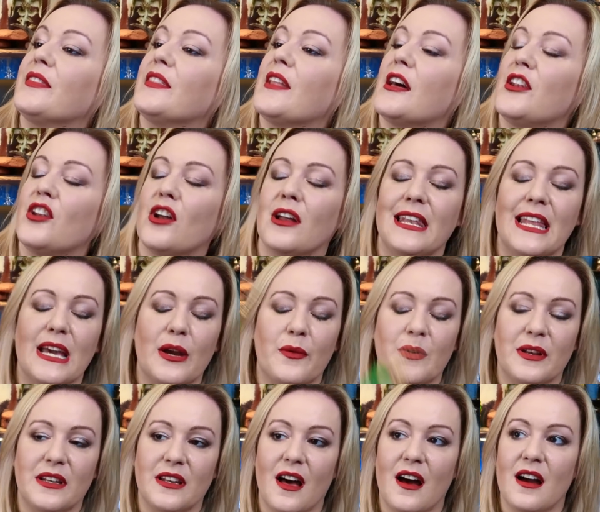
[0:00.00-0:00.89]
They're not
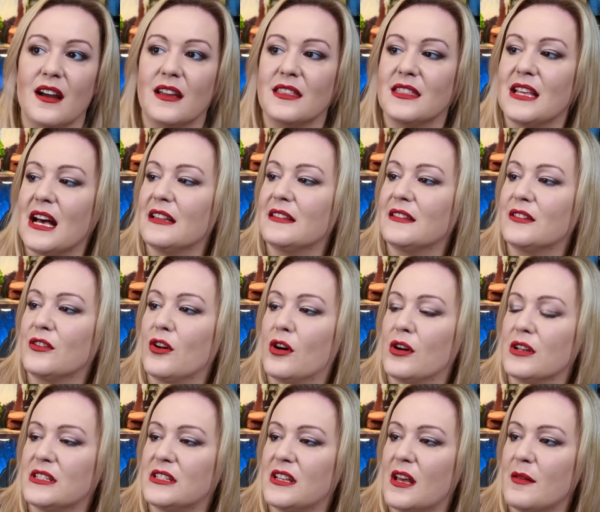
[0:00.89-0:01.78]
liquid luck, that's
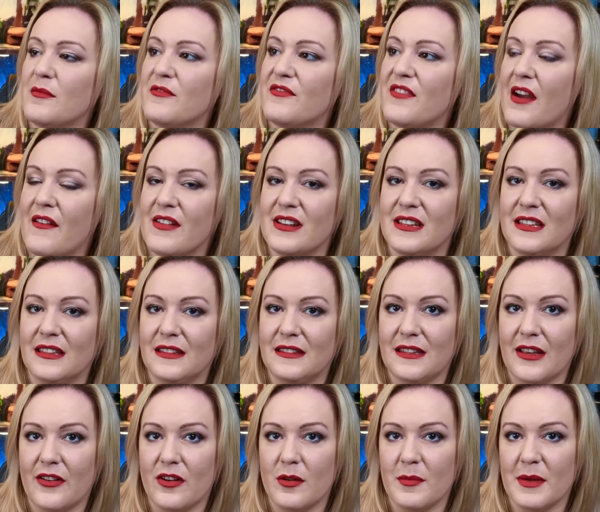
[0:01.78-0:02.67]
got Veritas
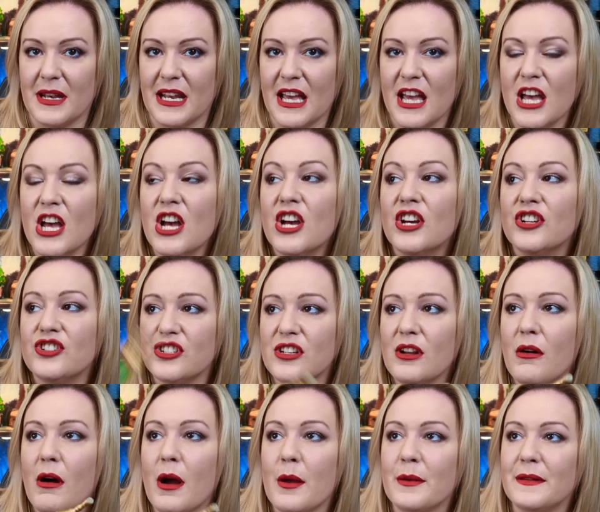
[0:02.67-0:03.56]
serum in it. Do
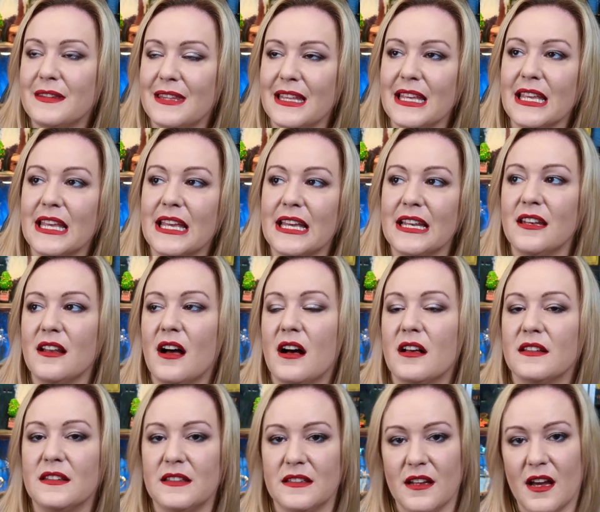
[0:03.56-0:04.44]
you know, I was thinking
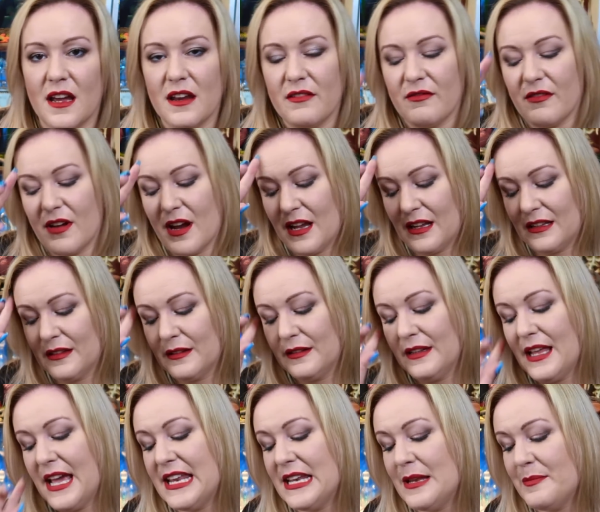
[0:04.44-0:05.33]
last night, right, because I
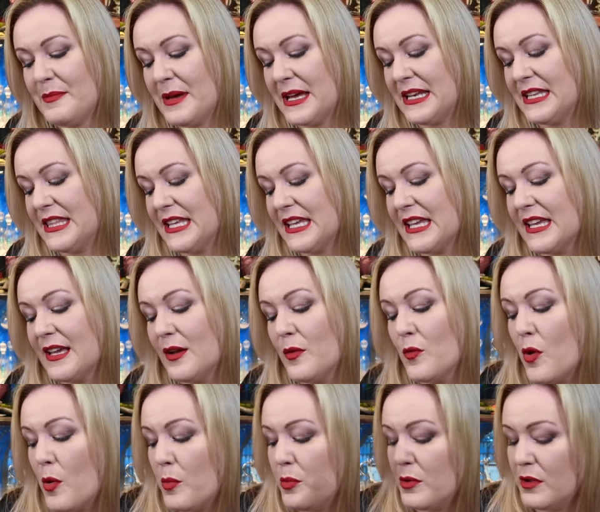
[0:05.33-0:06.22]
was laying in bed
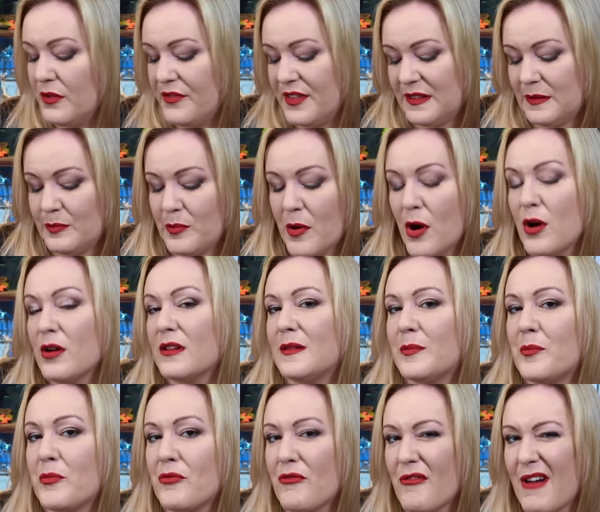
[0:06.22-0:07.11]
thinking, what will this
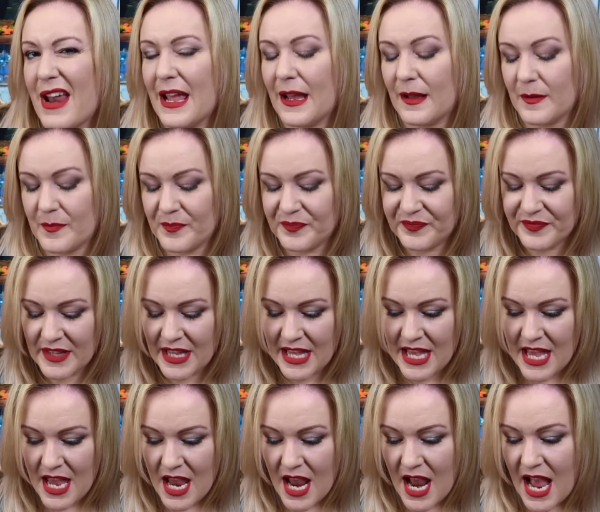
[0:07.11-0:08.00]
box bring?
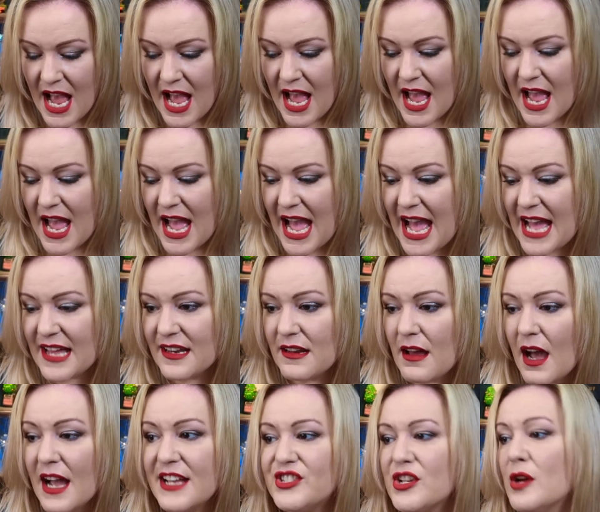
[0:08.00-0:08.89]

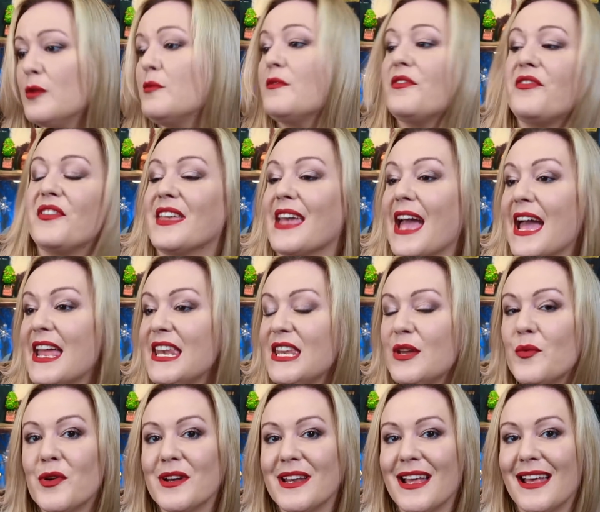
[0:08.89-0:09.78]
And I don't think
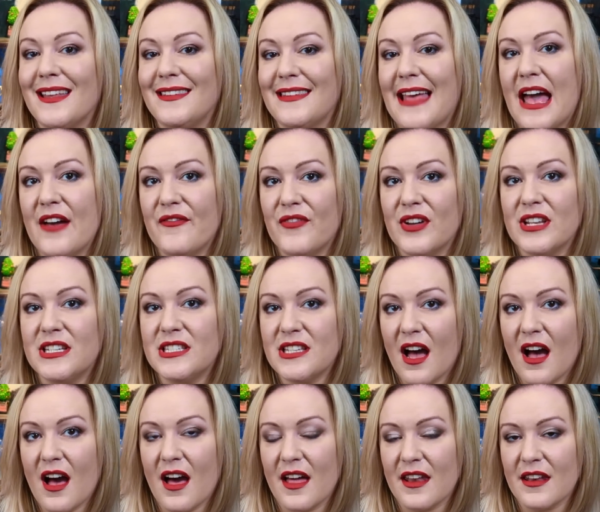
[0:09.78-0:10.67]
anyone has ever
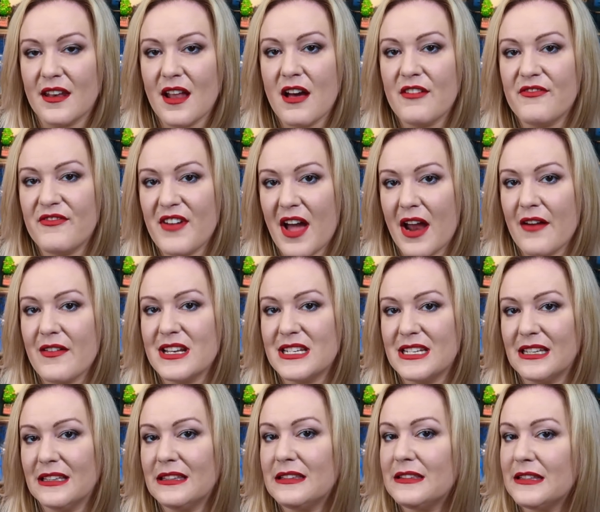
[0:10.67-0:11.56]
done a
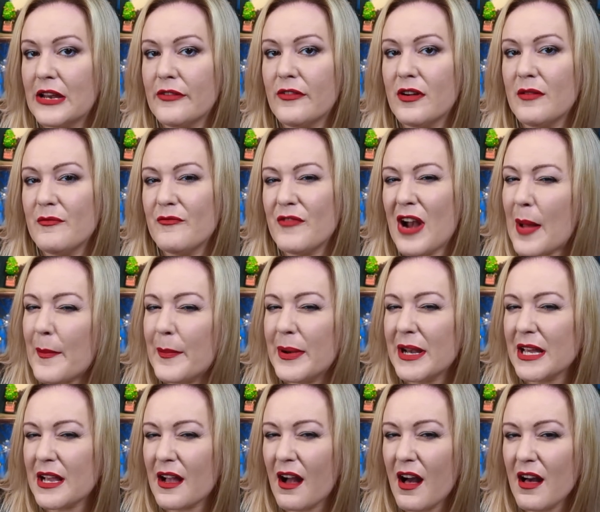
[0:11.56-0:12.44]
Veritas serum
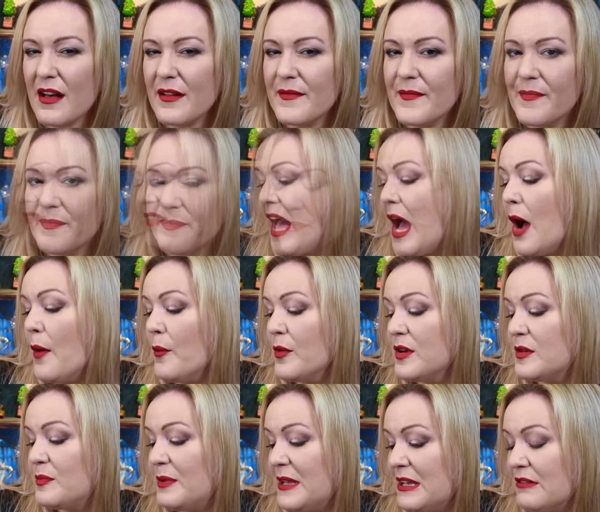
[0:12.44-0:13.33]
replica. That
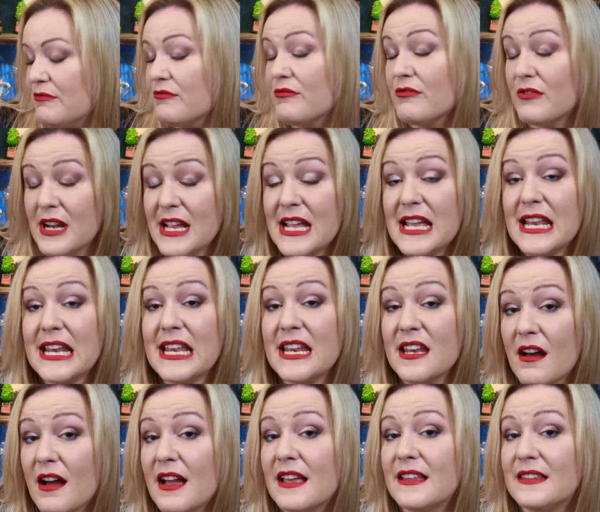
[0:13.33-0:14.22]
would be really
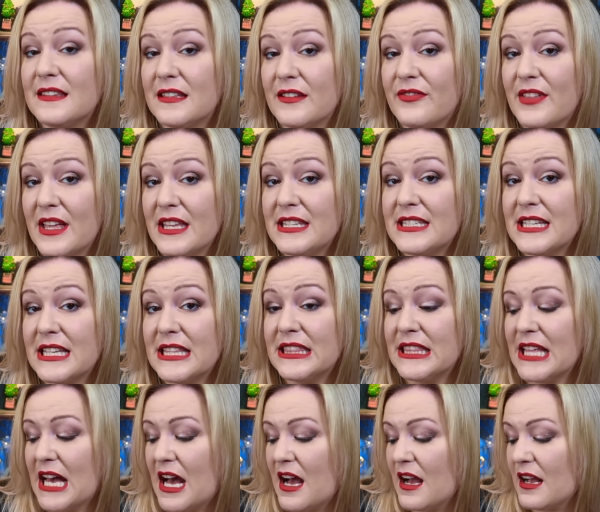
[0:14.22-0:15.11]
nice if they
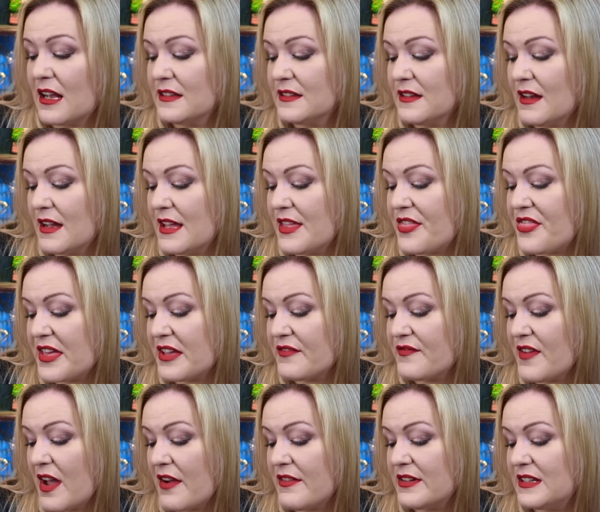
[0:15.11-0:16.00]
did that, because I
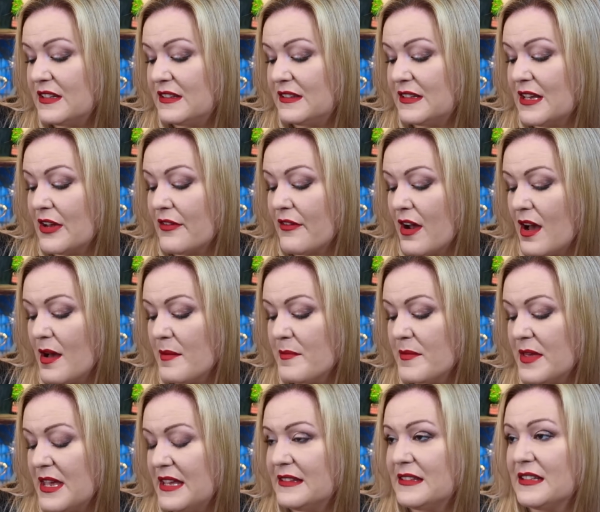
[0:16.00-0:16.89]
think Veritas
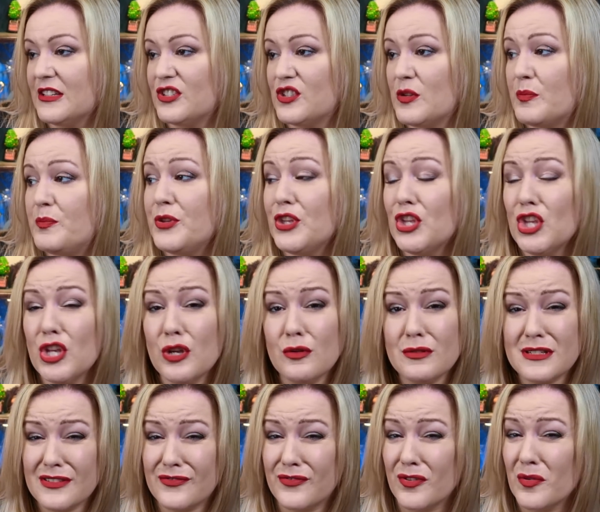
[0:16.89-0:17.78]
serum is such a
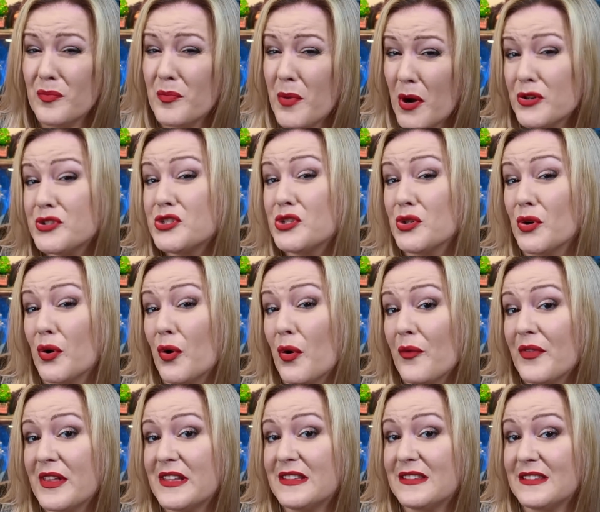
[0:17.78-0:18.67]
beautiful
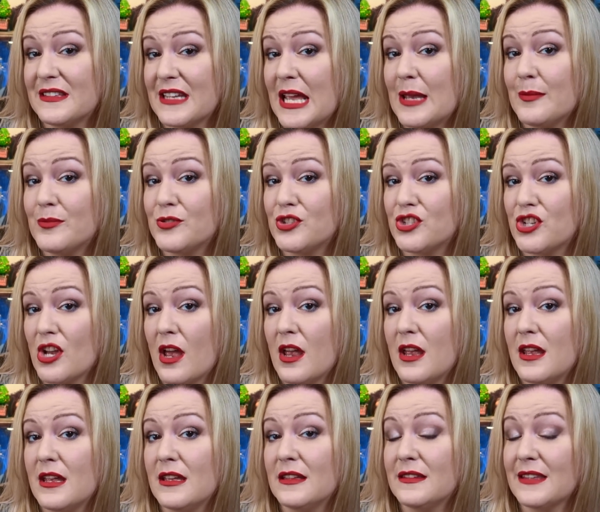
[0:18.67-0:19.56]
bottle that Snape
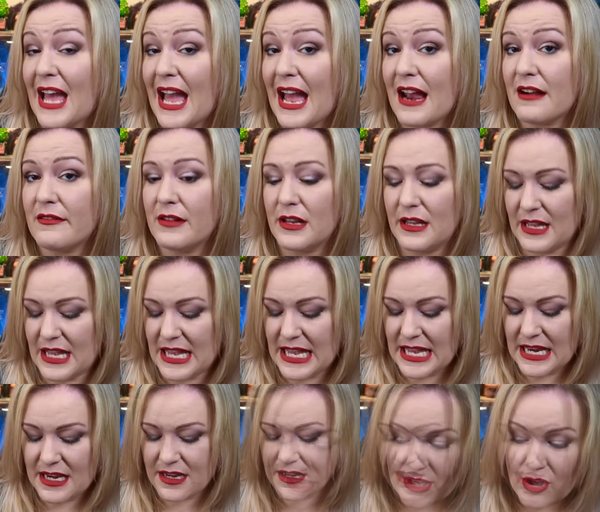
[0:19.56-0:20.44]
shows Harry
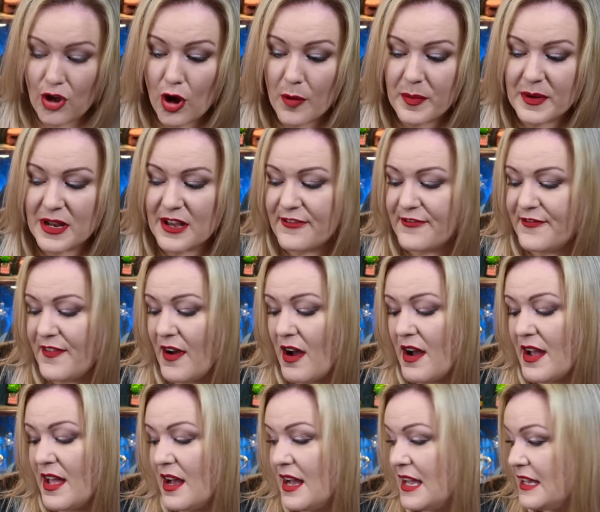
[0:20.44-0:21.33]
in Goblet of
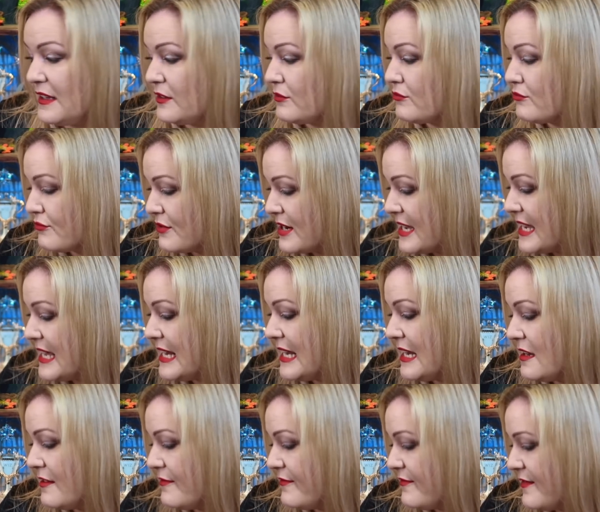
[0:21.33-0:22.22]
Fire. It's
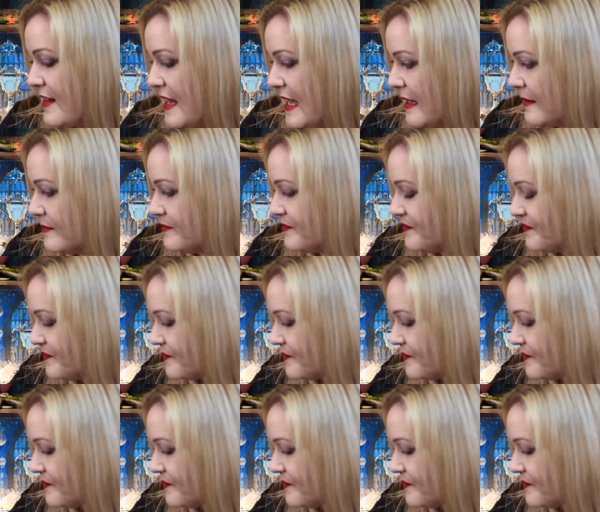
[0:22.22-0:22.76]
really lovely.